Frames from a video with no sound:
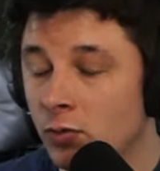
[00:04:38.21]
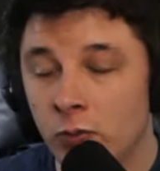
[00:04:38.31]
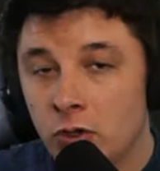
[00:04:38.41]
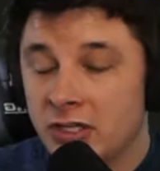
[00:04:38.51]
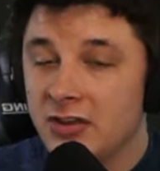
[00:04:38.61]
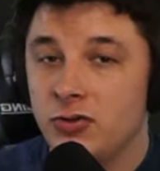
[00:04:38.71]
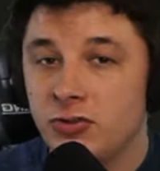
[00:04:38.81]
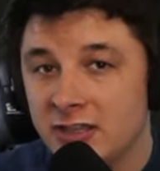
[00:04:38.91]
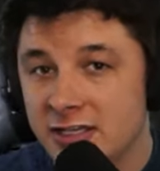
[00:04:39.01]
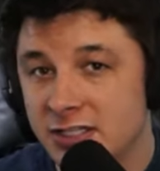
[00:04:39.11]
It will give
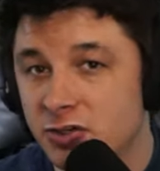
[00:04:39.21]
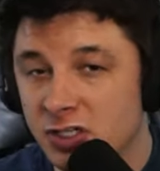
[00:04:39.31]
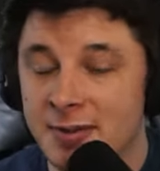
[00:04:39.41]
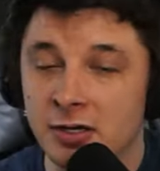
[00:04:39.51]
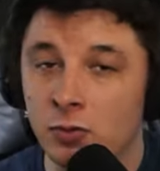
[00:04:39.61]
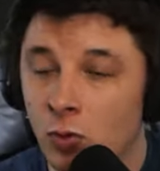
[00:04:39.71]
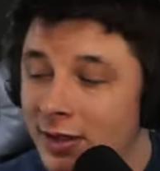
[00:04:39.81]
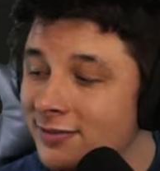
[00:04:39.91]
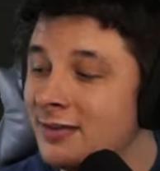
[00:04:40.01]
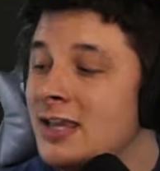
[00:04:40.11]
you things that your commander
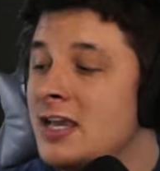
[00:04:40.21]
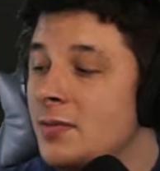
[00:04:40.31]
wants,